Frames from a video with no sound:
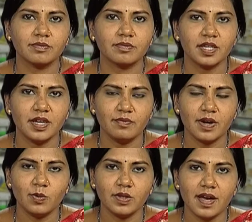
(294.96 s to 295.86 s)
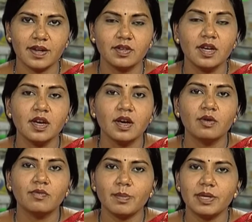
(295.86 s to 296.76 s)
He found that
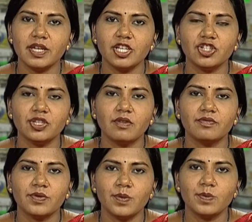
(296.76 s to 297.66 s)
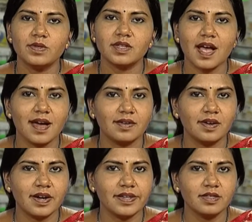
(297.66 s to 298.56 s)
fermentation of fruits and
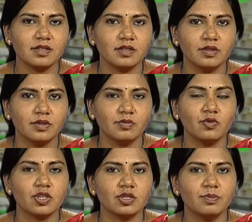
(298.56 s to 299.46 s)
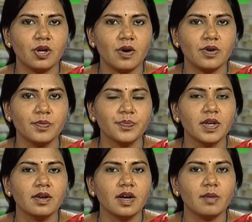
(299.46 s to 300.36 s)
grains was brought
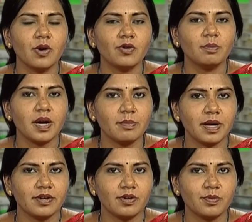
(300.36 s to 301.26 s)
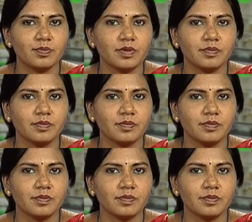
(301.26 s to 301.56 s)
about by microbes.